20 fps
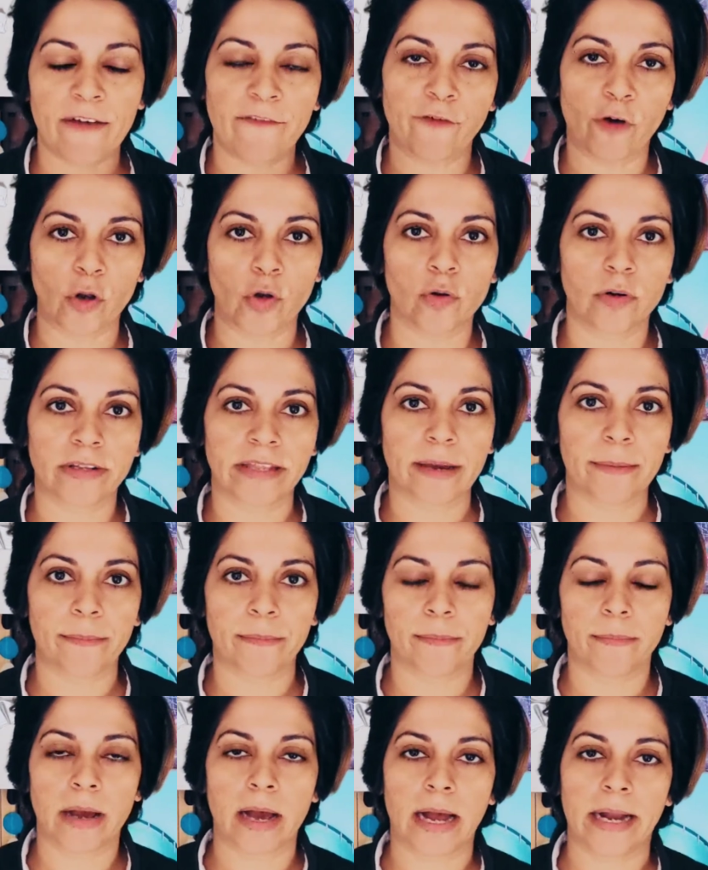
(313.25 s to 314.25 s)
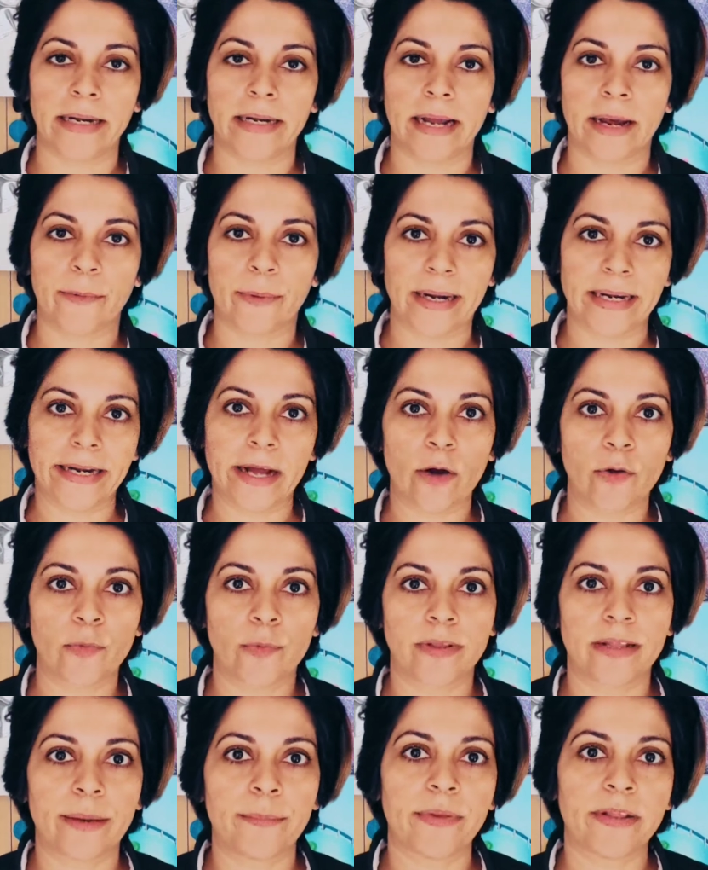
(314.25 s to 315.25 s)
I followed them and I went
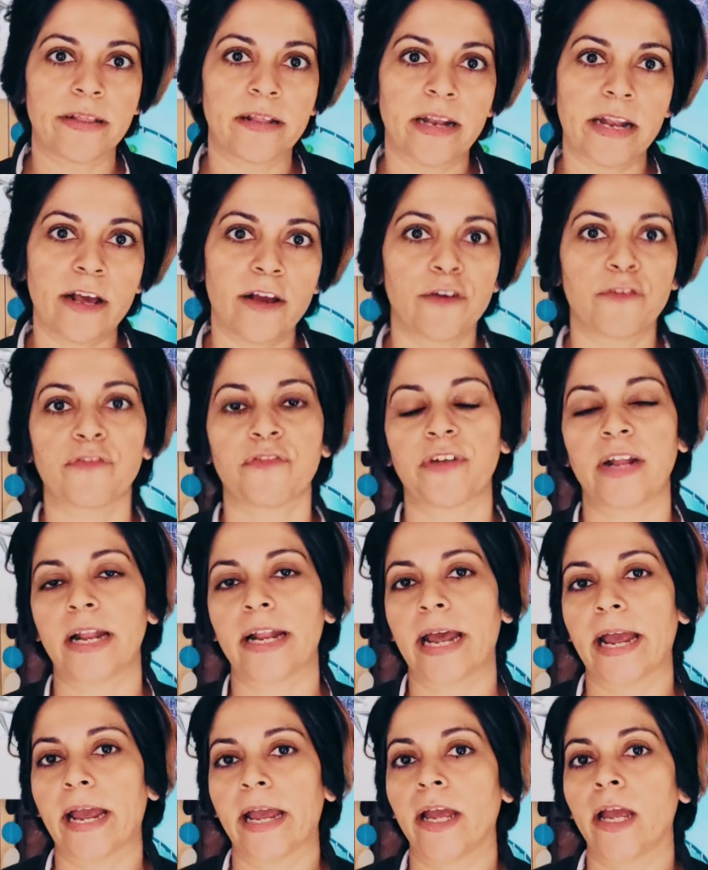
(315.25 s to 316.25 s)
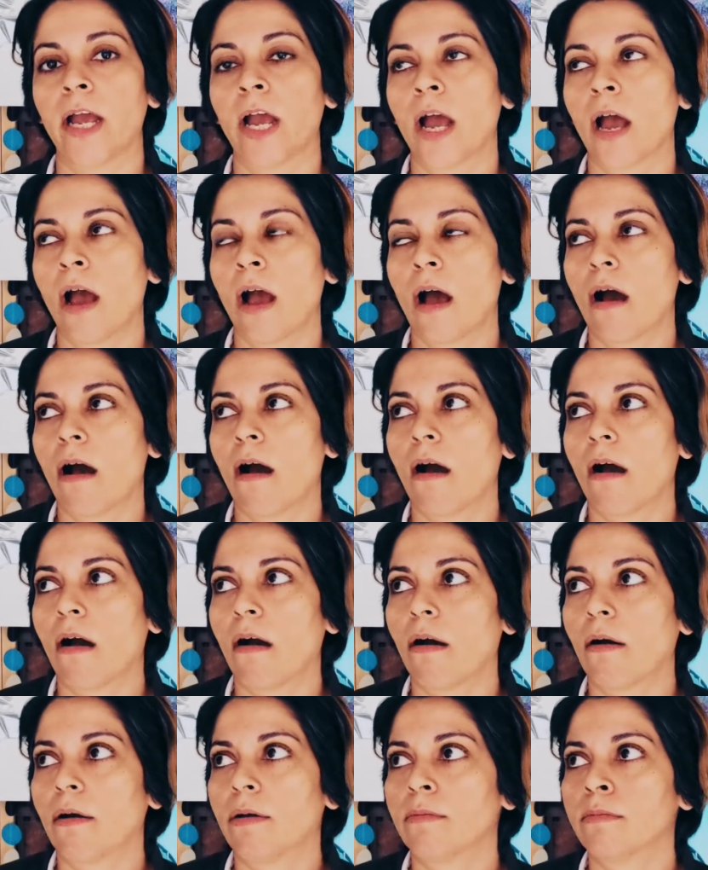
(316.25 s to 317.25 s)
down with them in the lift, and I
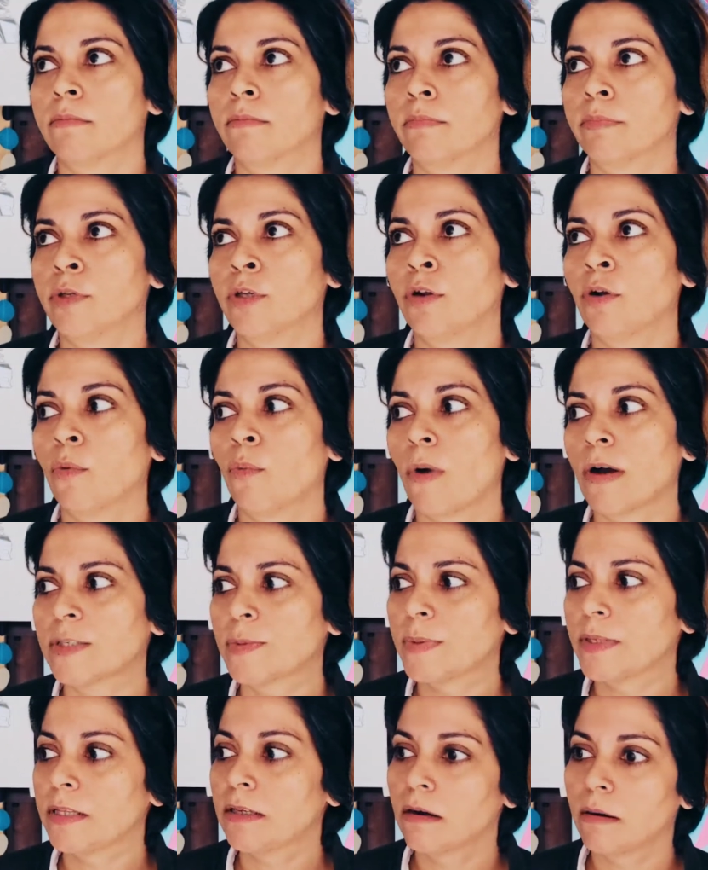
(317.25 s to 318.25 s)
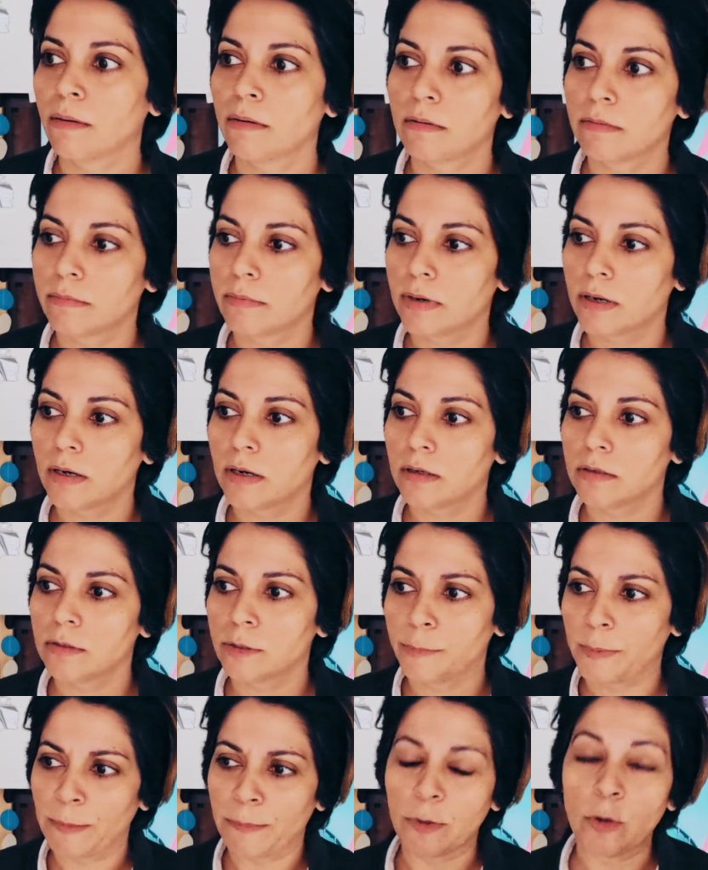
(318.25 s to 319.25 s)
was with
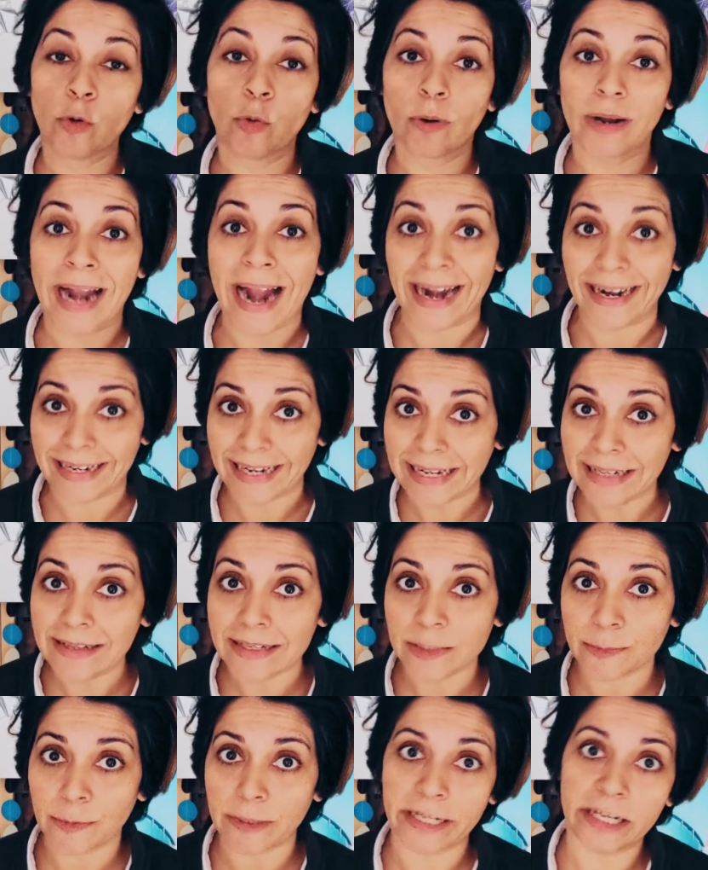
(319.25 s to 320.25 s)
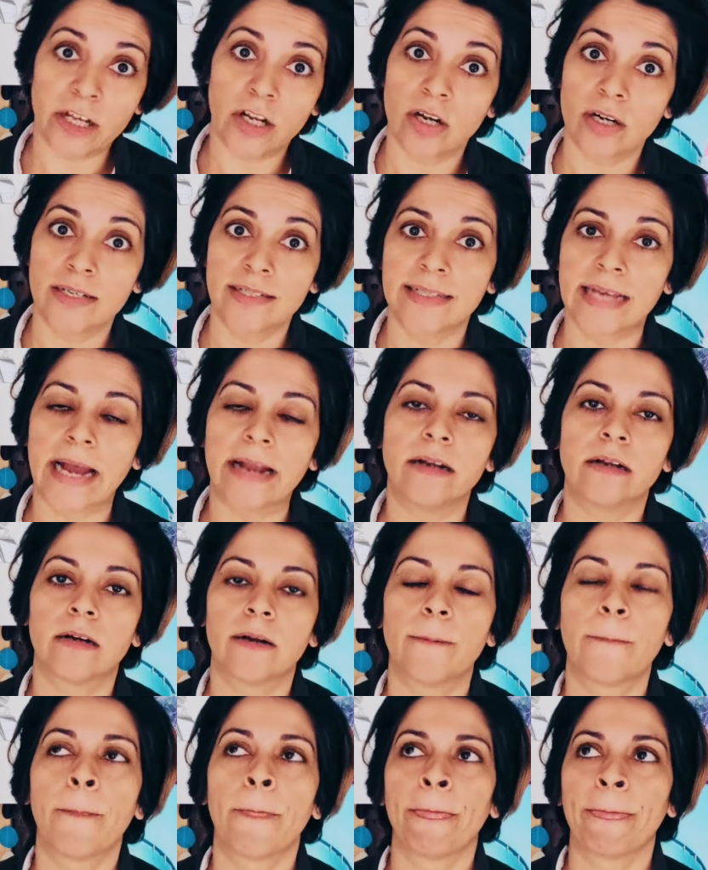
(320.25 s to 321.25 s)
the people who were handling this particular
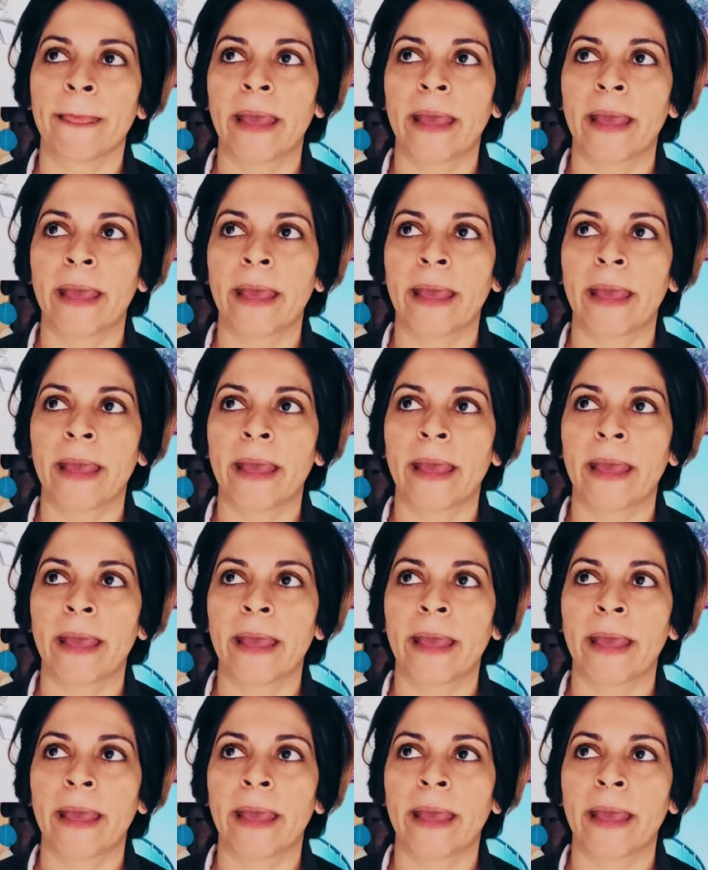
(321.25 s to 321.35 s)
designer,